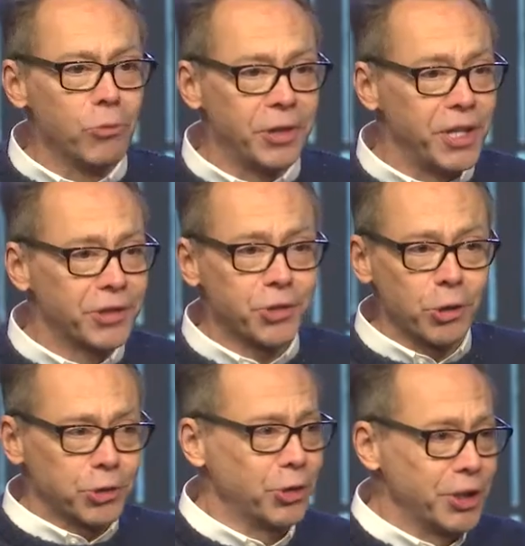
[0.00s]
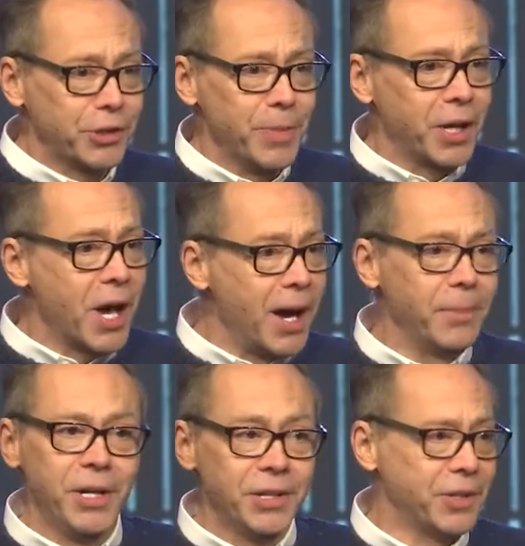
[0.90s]
with this socialism and
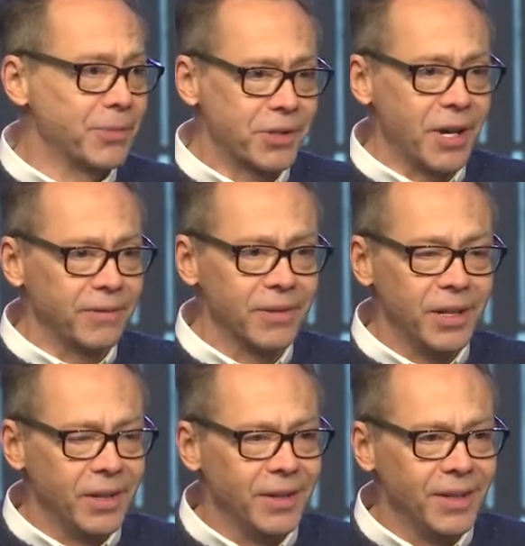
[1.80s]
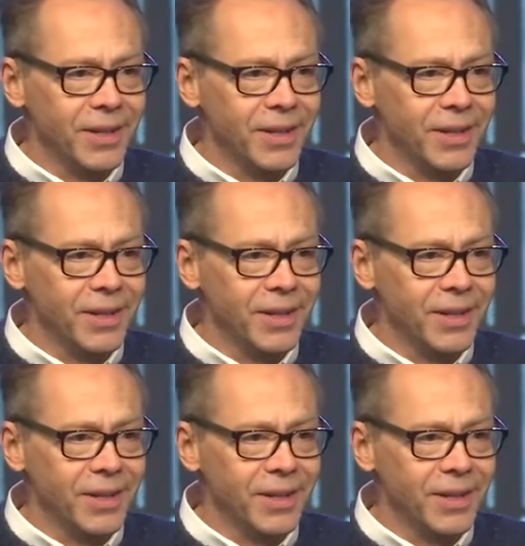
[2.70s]
communism stuff.